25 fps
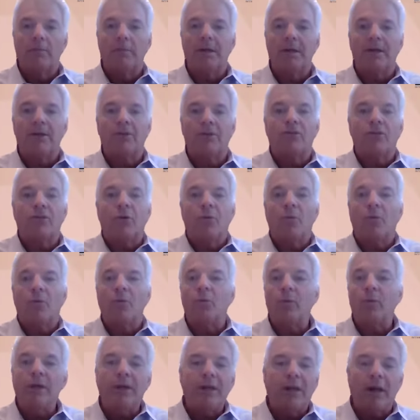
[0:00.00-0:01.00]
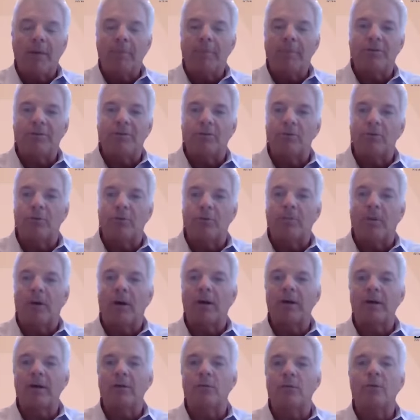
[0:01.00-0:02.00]
Because when we come into a
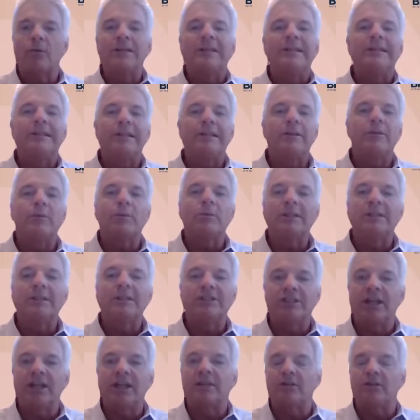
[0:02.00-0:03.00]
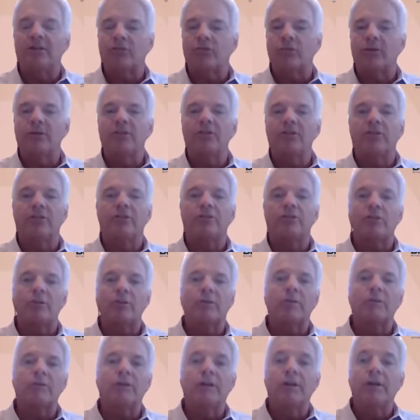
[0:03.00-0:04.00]
market, we literally shake the trees and
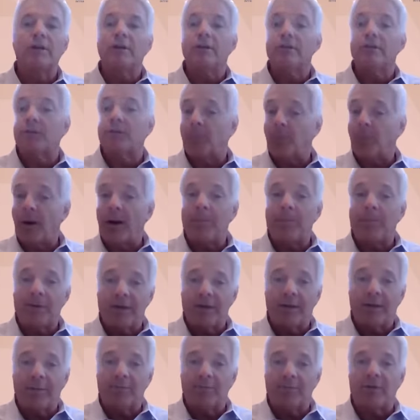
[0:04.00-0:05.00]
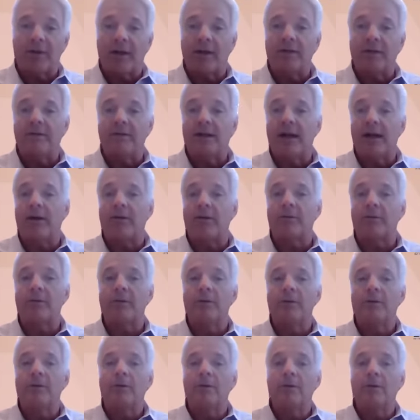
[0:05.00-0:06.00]
turn the property upside down.
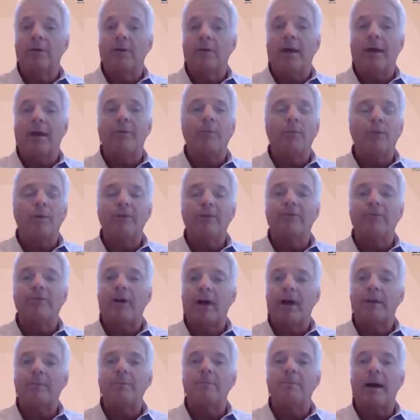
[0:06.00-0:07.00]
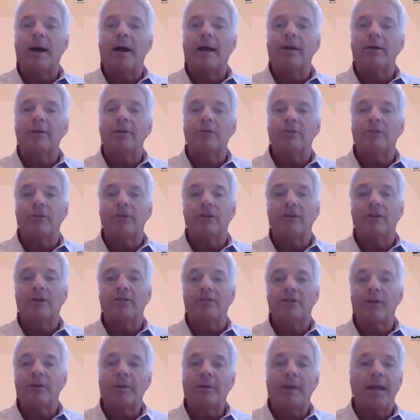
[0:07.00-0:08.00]
And we find buyers that in
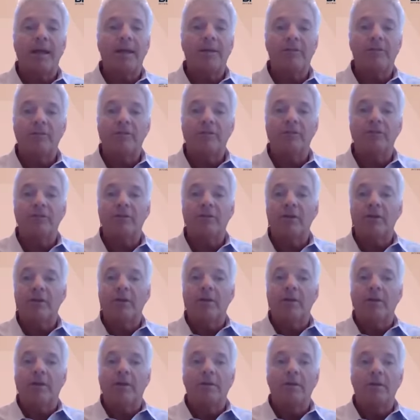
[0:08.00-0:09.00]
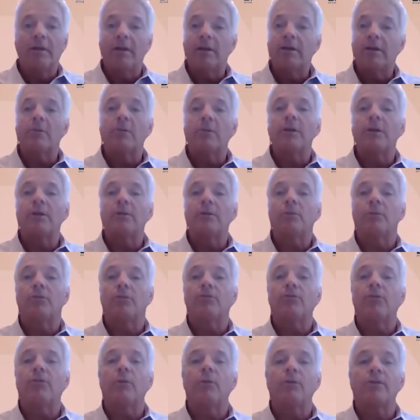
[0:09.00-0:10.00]
some cases, literally were
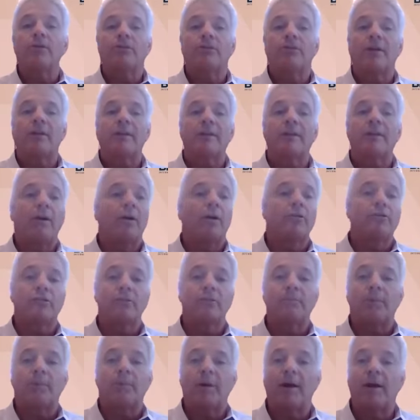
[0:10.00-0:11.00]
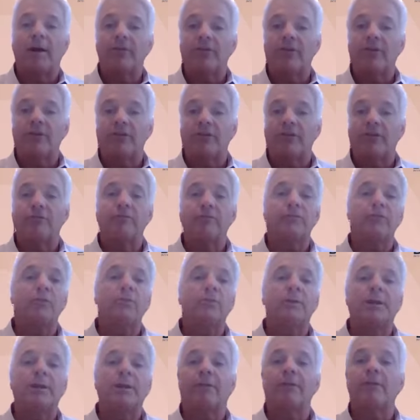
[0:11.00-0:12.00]
focused on the auction process and
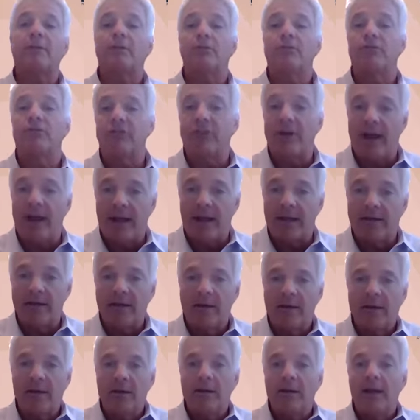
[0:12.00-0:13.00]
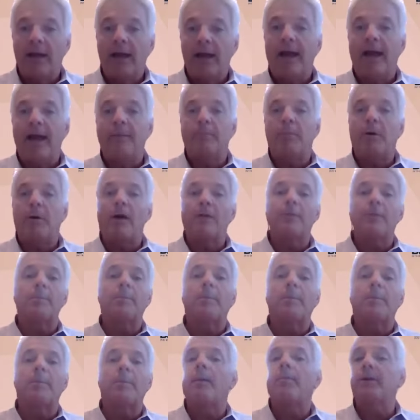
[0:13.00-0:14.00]
flew in on their jet and bought the
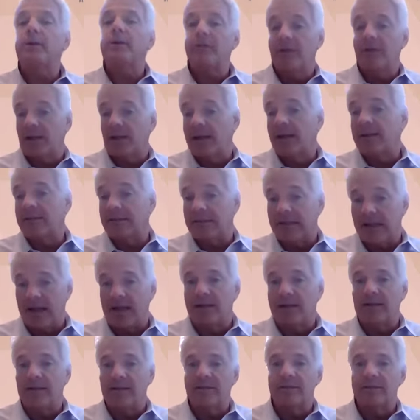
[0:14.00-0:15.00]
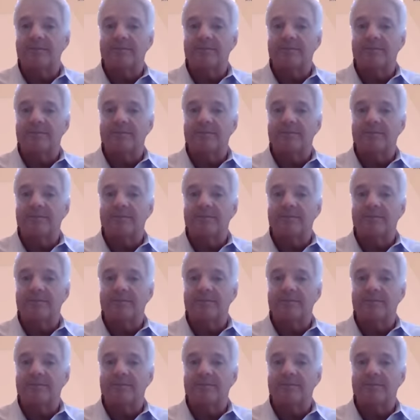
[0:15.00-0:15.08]
property the next day.